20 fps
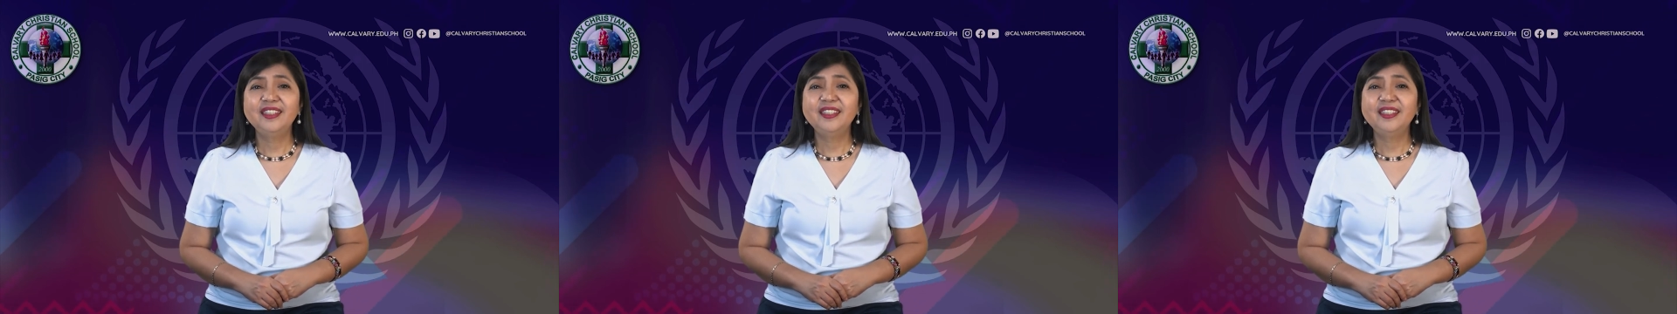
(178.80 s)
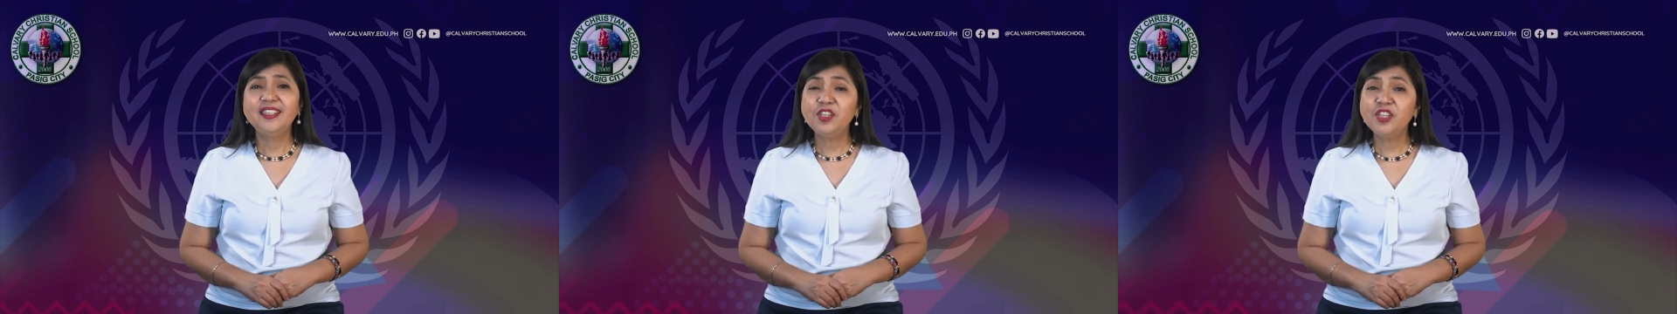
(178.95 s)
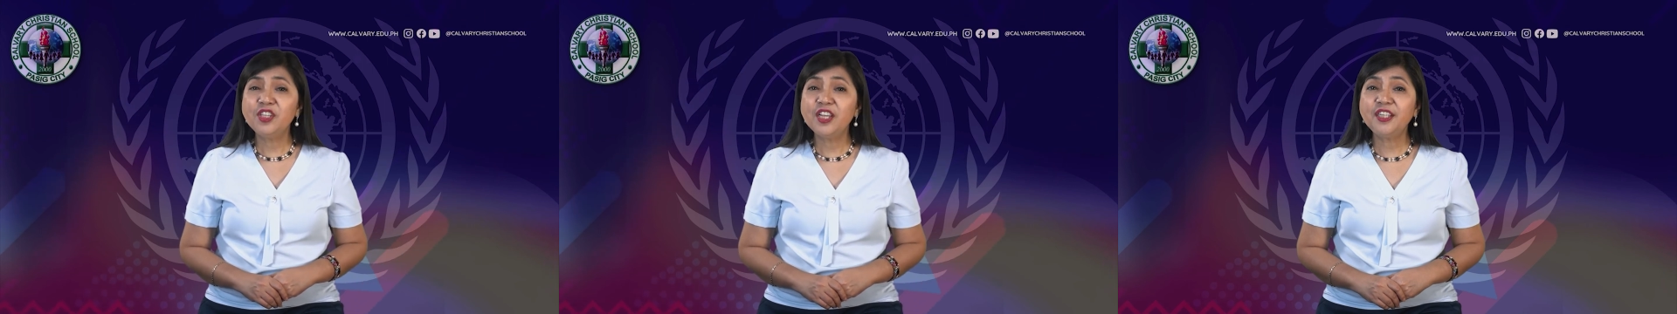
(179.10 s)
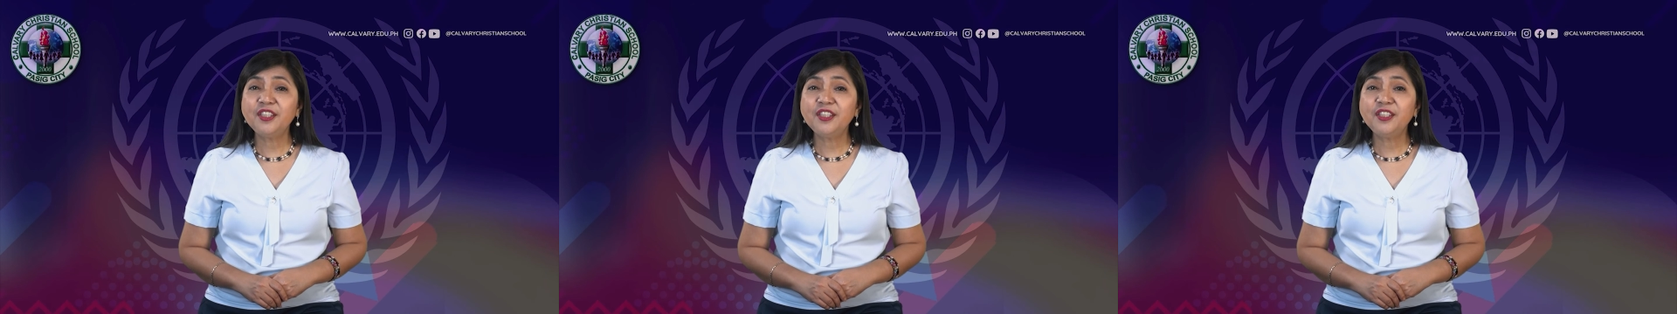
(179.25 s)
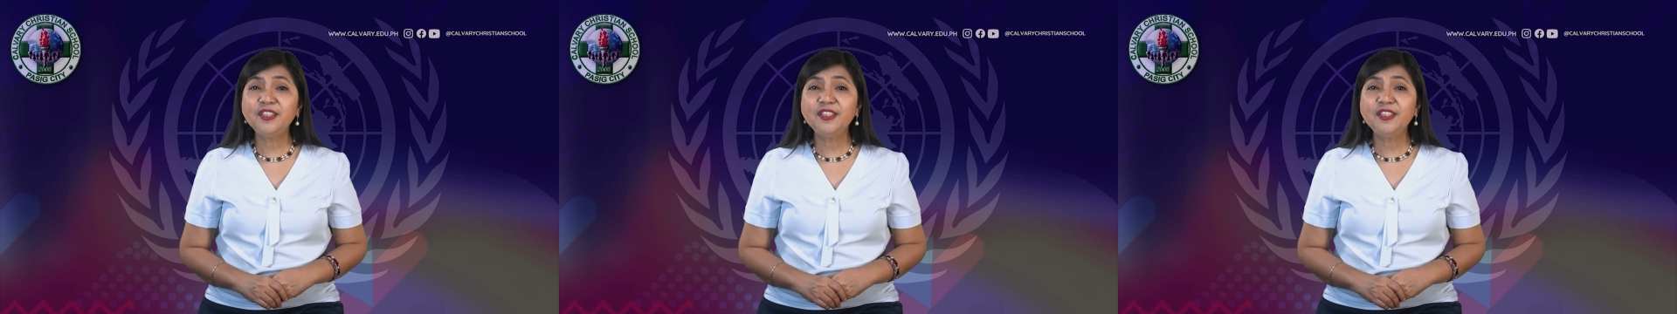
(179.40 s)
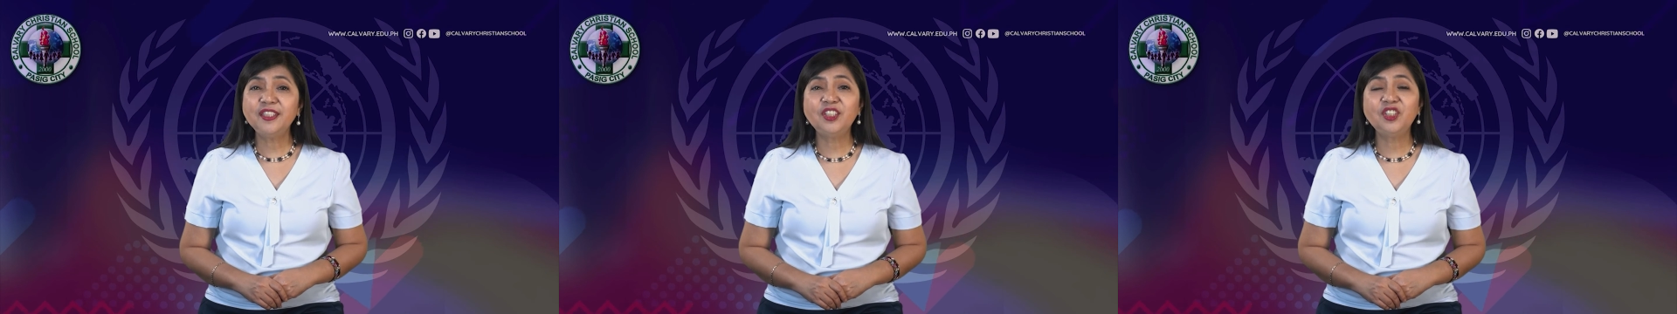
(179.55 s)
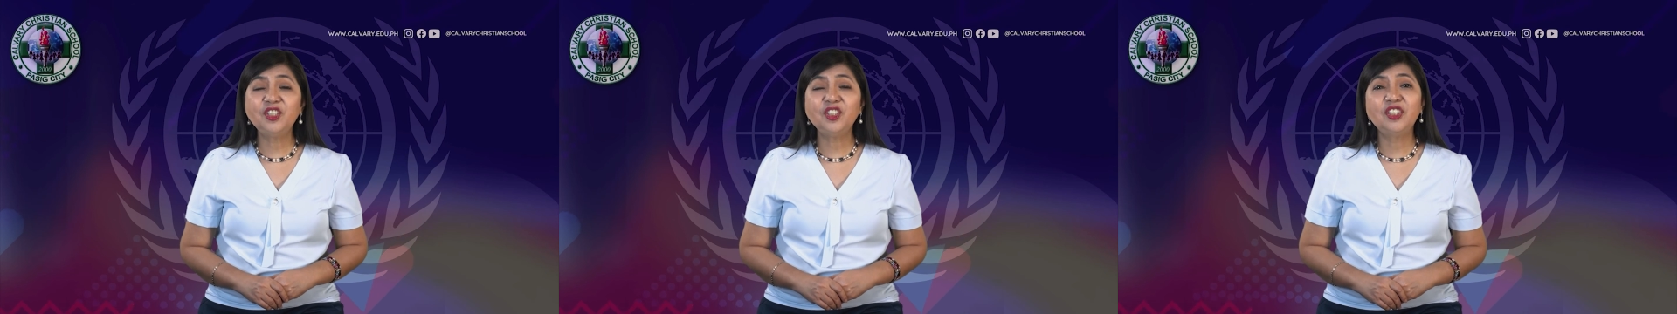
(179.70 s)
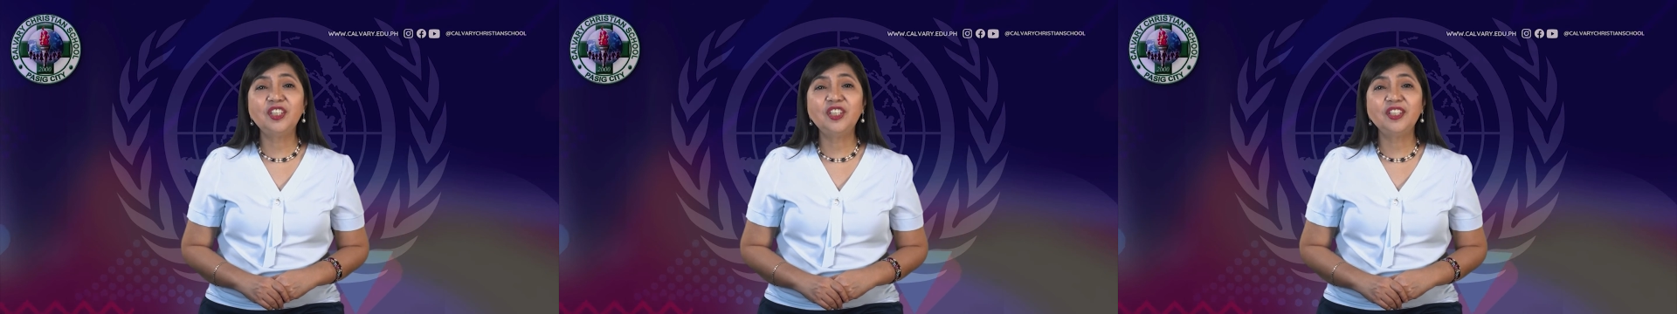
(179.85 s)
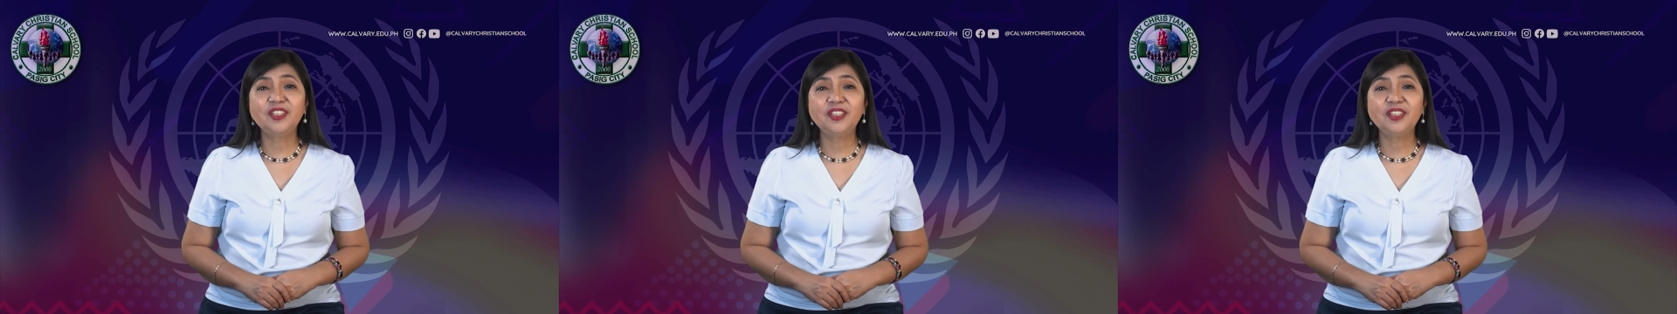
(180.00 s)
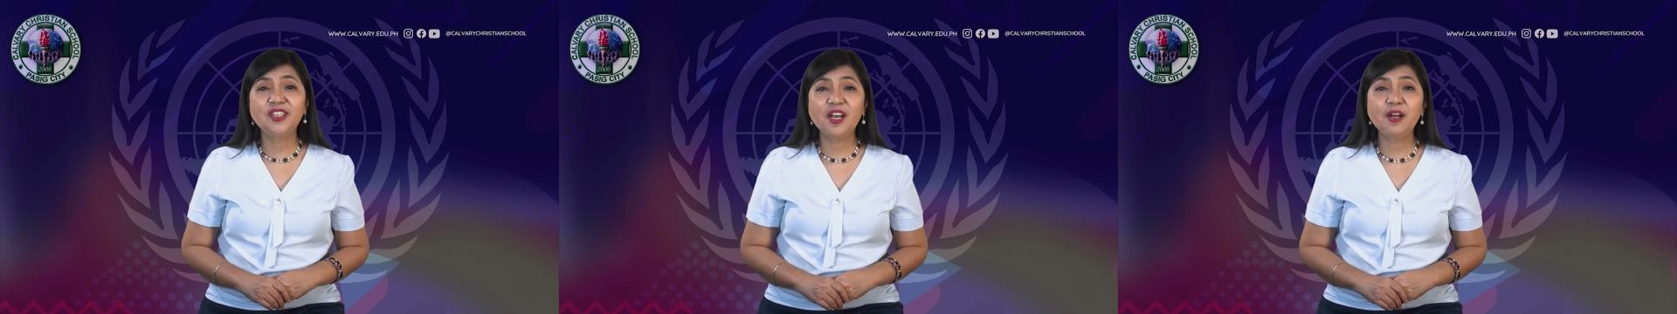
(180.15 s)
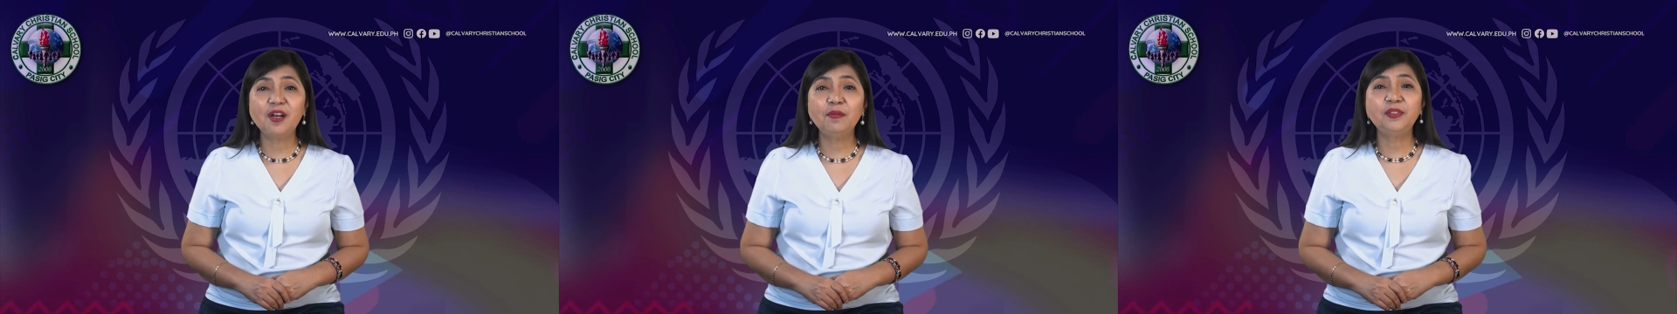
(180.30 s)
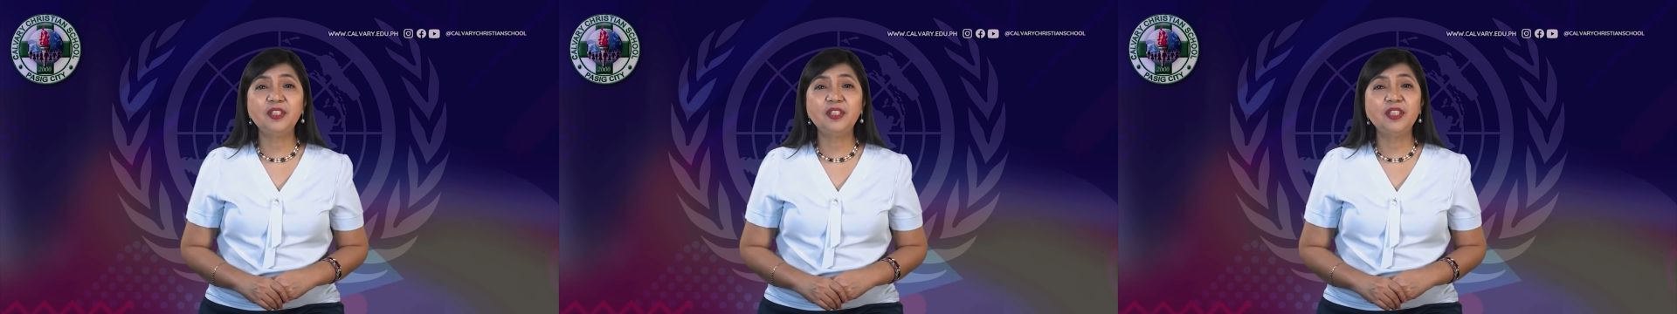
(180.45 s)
The United Nations has helped